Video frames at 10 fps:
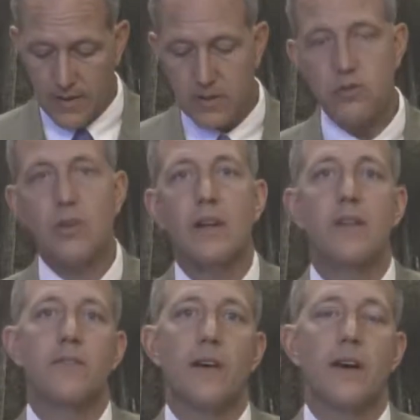then the
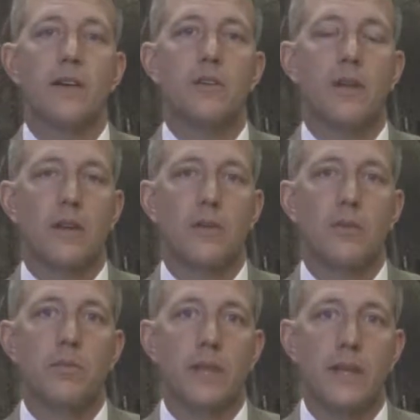training value and
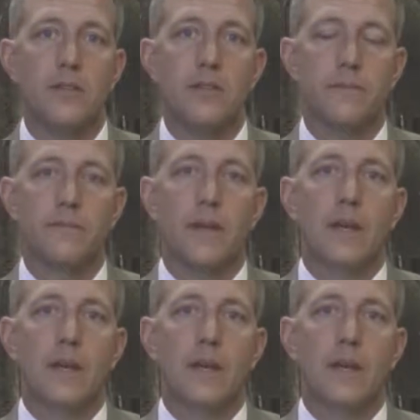interpretation.